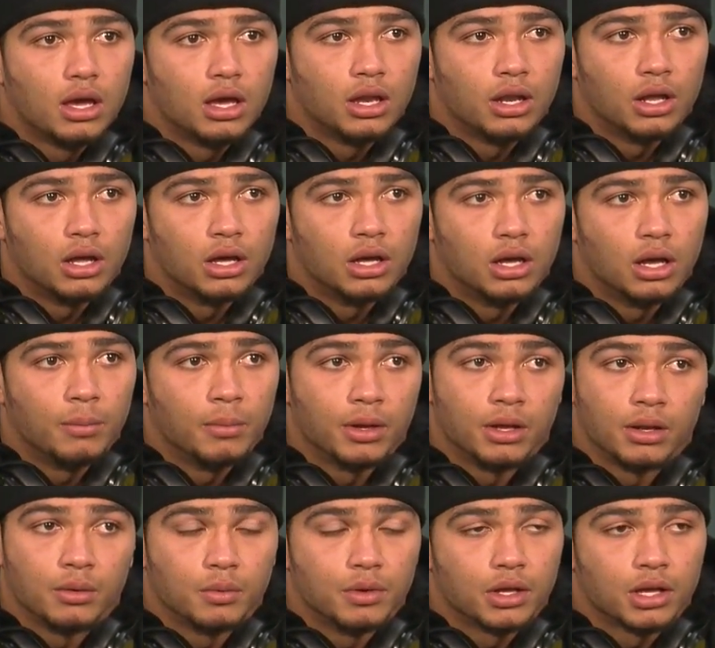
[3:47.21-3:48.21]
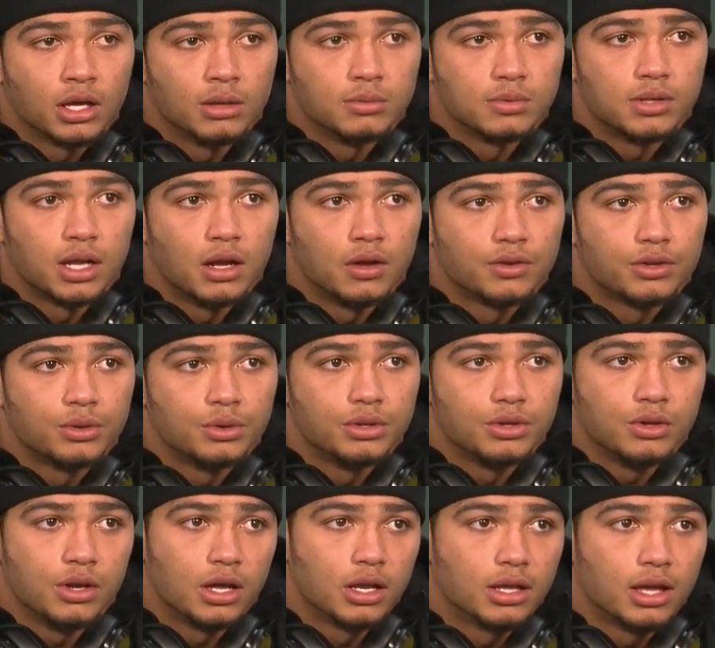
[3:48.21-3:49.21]
And uh, I mean, when it comes down to it,
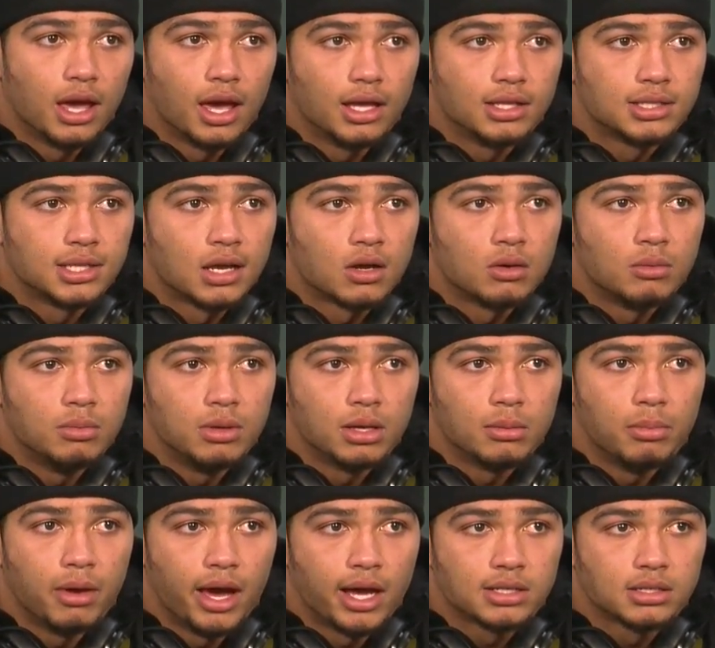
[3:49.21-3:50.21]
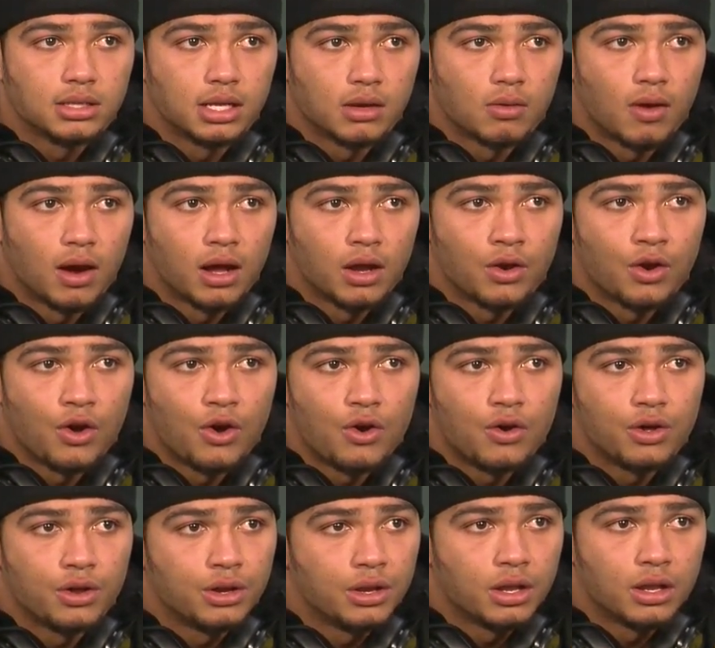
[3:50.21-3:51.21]
you got to gang tackle big backs like Ryan
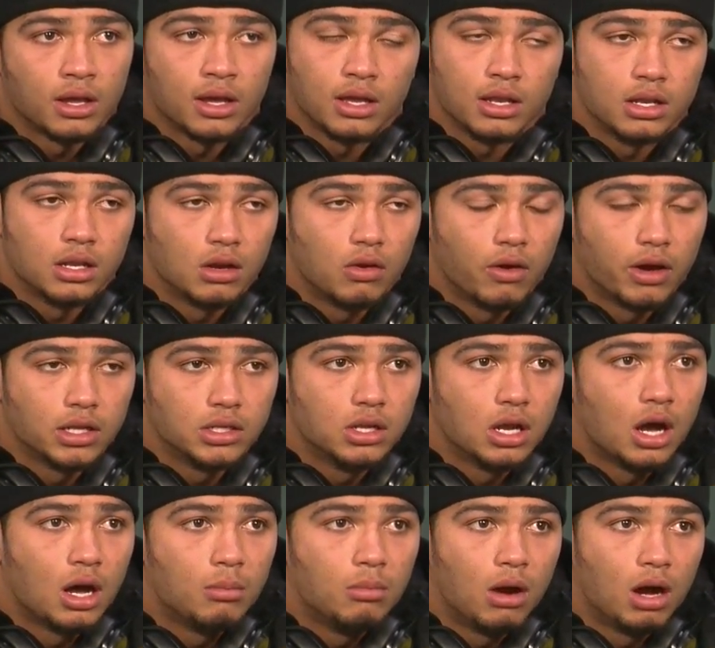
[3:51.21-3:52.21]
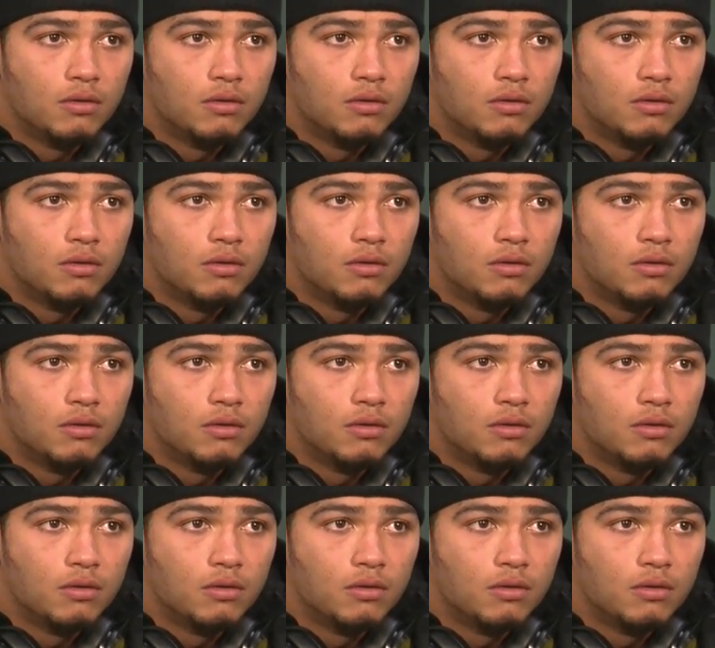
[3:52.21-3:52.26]
Nall, and he did a great job.